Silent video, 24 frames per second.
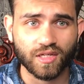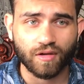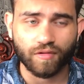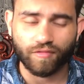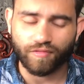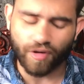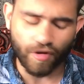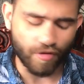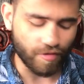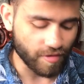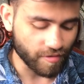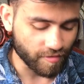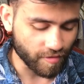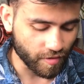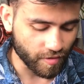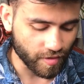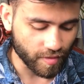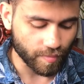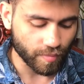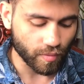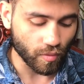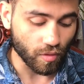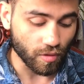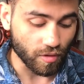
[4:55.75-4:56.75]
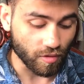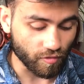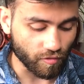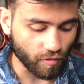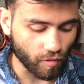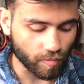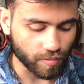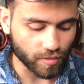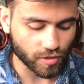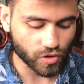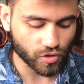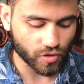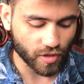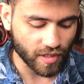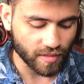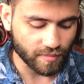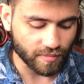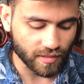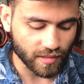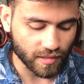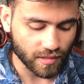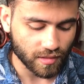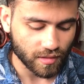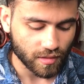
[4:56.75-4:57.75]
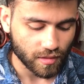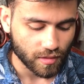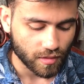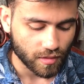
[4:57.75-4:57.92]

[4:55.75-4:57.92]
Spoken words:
Very important for prescribing.